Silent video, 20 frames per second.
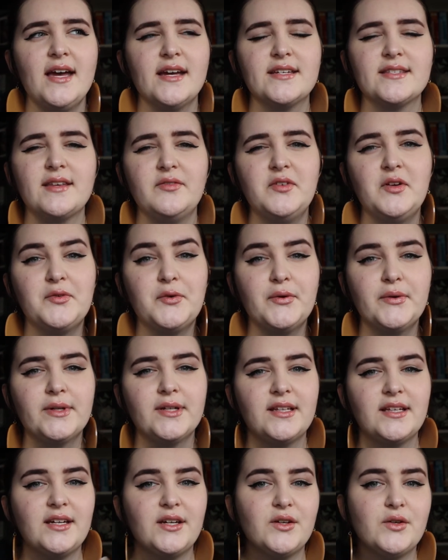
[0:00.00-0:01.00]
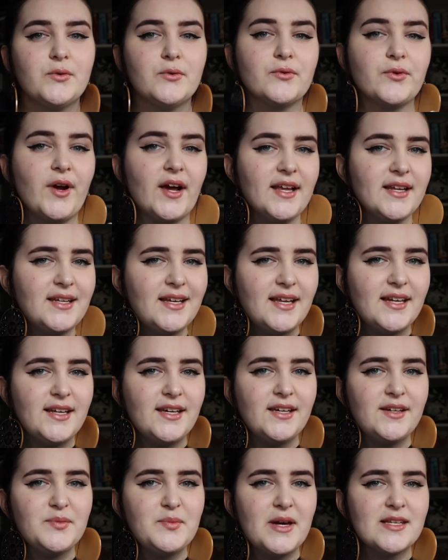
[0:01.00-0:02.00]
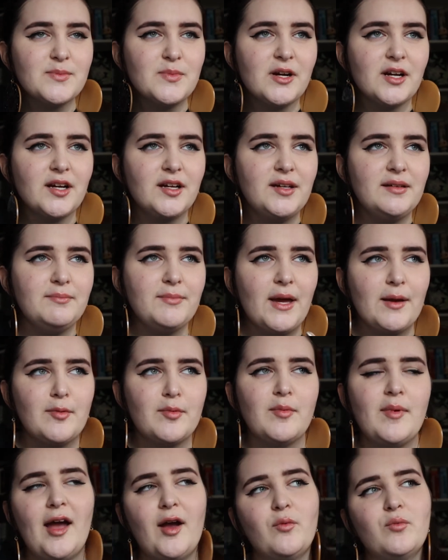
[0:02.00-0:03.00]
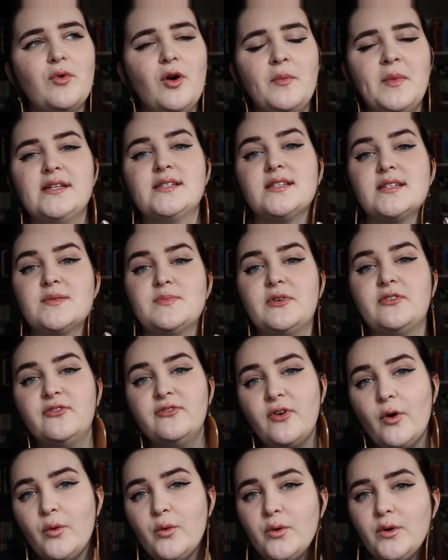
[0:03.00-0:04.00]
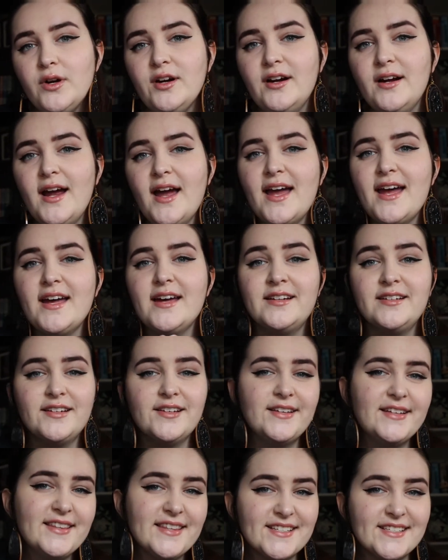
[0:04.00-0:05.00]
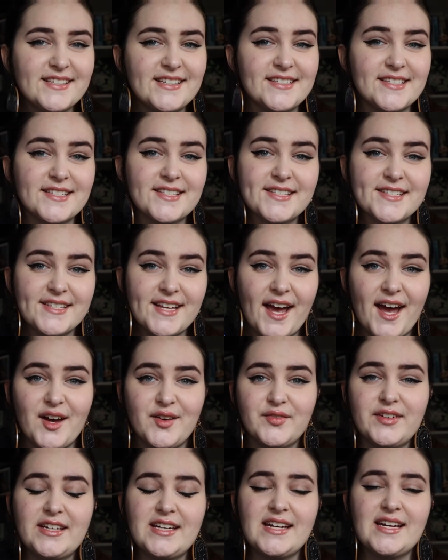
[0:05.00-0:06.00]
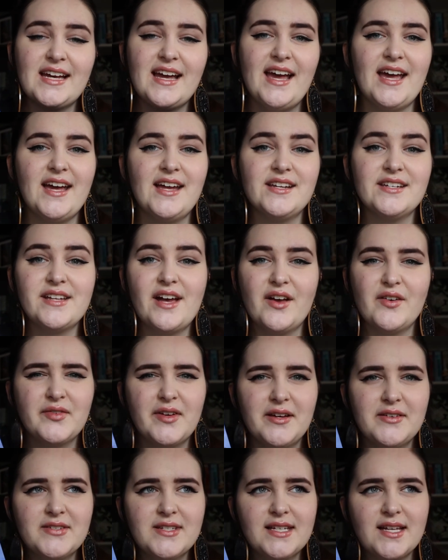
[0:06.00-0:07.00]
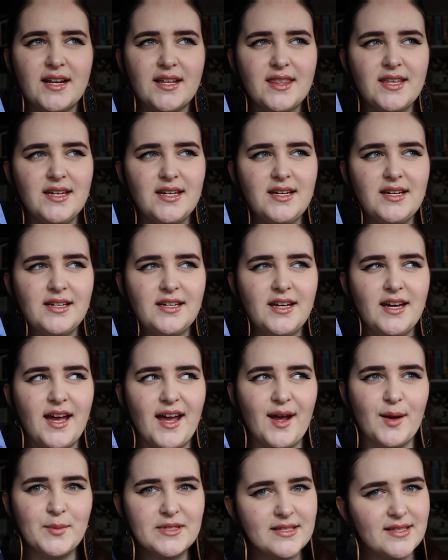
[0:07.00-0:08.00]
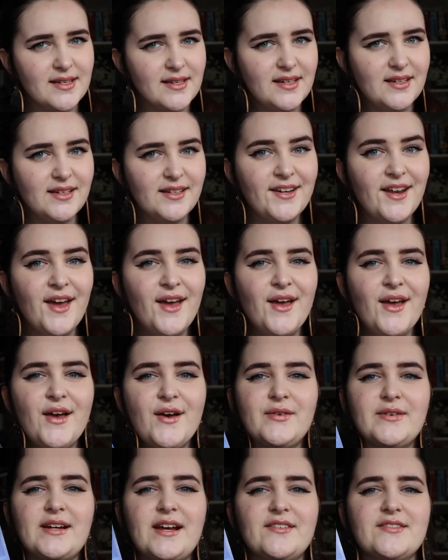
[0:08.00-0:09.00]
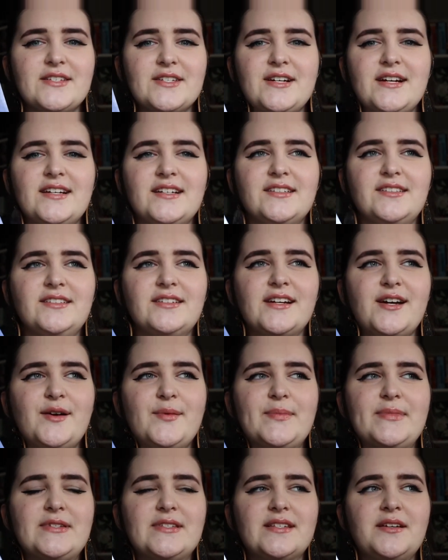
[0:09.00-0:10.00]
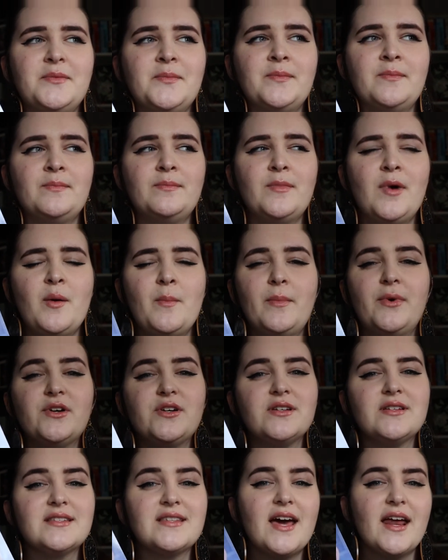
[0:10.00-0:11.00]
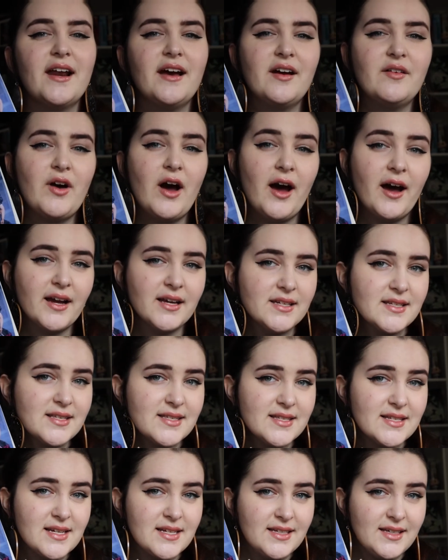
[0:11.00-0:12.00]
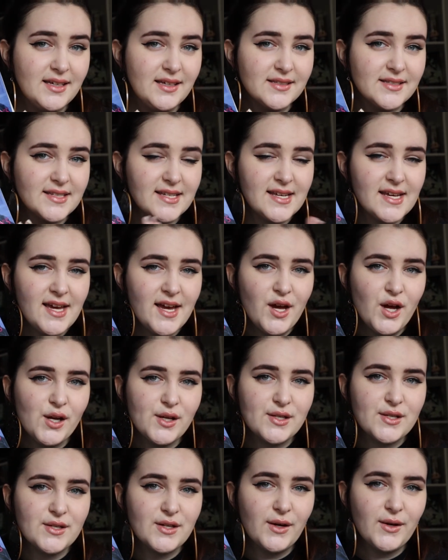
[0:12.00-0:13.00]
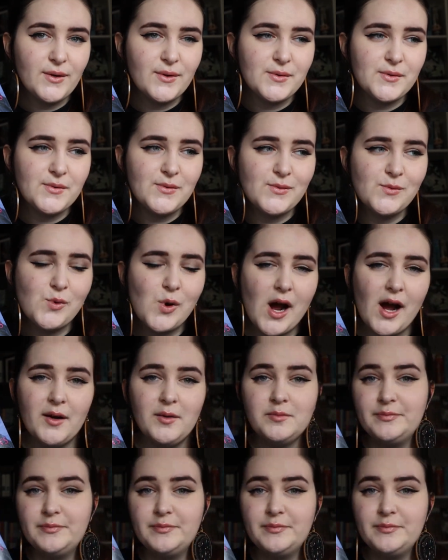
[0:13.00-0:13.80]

because I've never really read any mass market paperback romances before, and this is sapphic, and I found it, I think, on Amazon when I was trying to look up some books that have heist in it. So